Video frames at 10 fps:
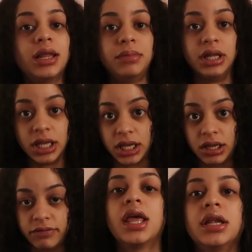let me
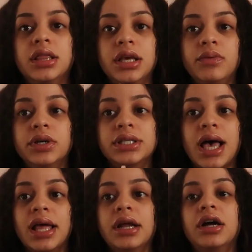leave. And the thing was,
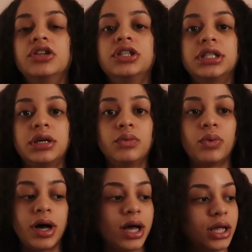I didn't understand
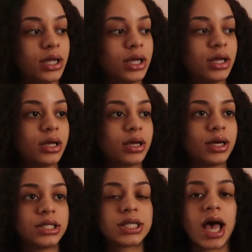why,
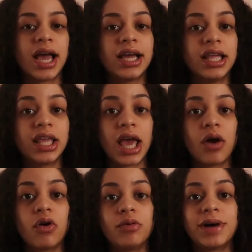because I can
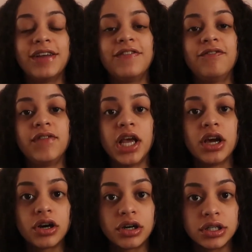count on my
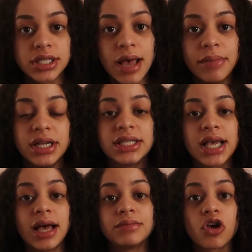fingers how many
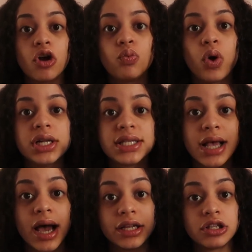times, on one
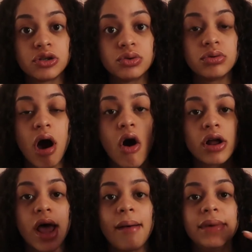side too,
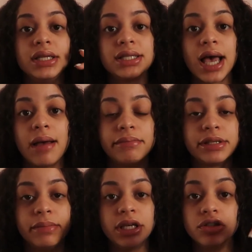on how many times
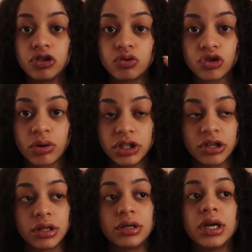me and Joe saw each
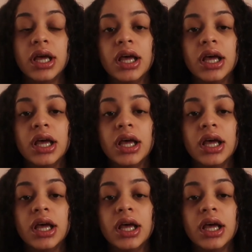other.